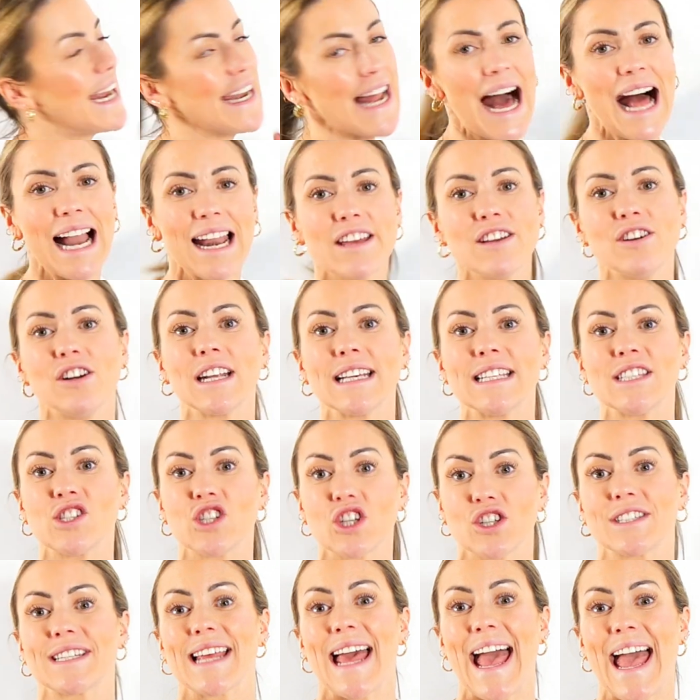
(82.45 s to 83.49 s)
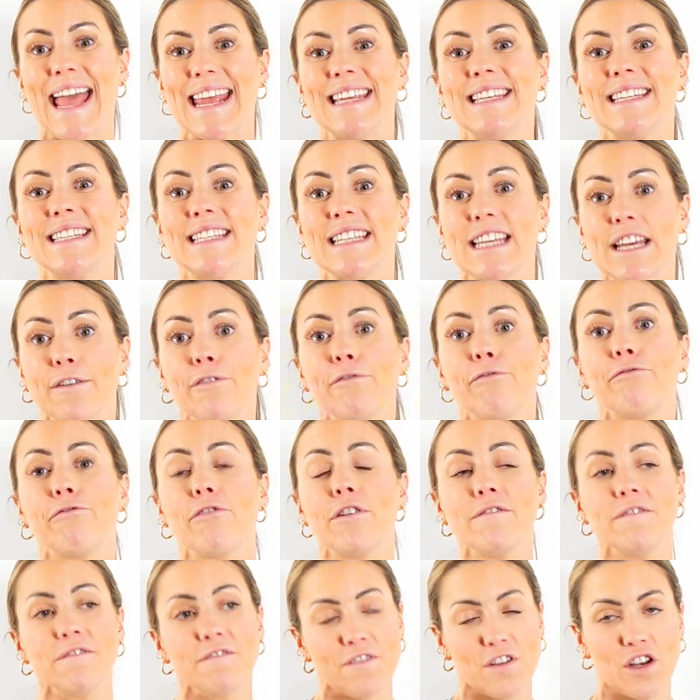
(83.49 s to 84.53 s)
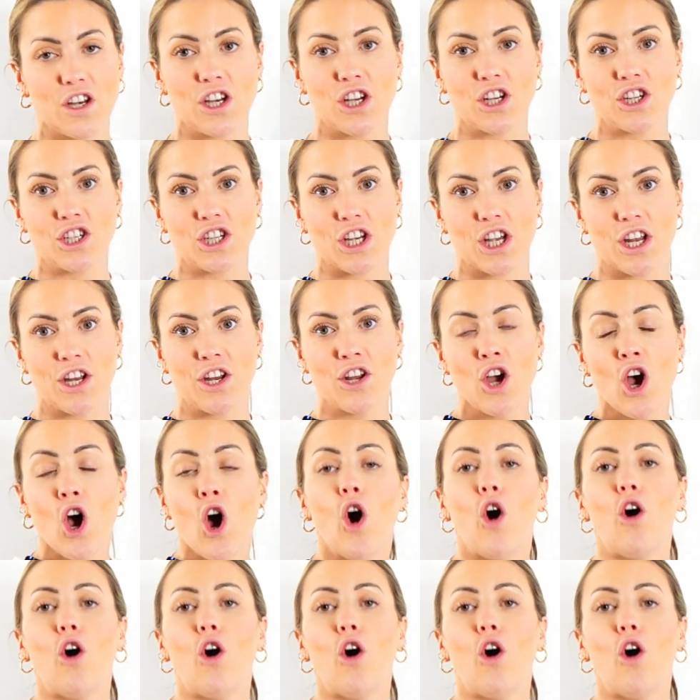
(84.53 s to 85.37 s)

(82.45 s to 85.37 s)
An allele is just a different version